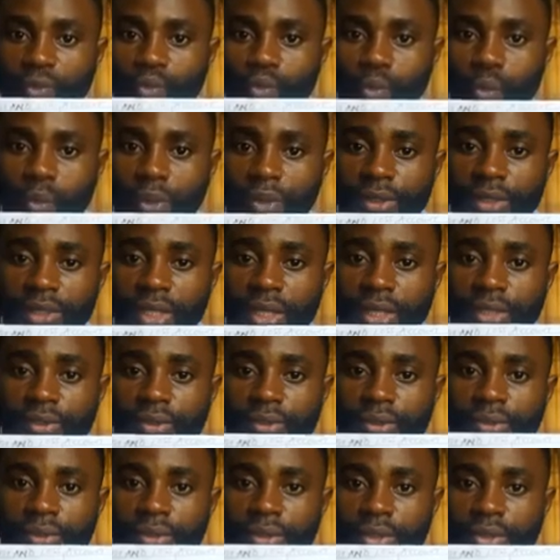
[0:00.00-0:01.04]

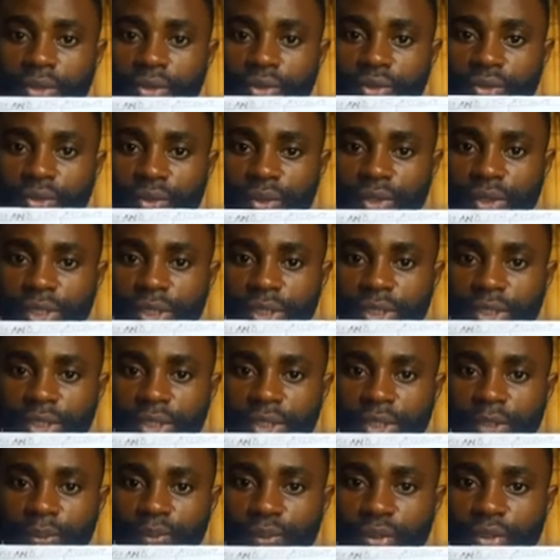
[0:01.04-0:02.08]

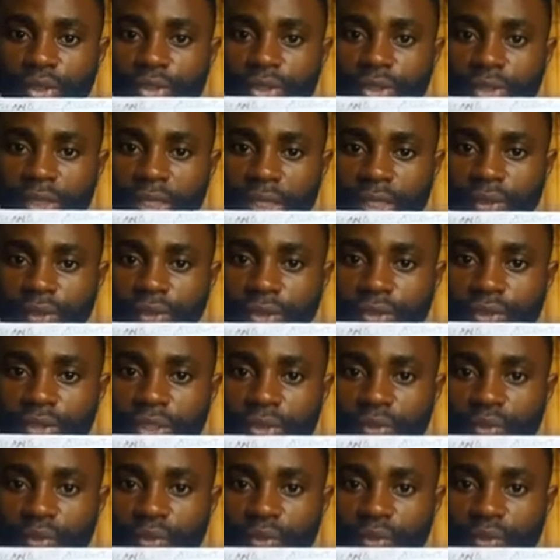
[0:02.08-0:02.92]
1,260 plus 900,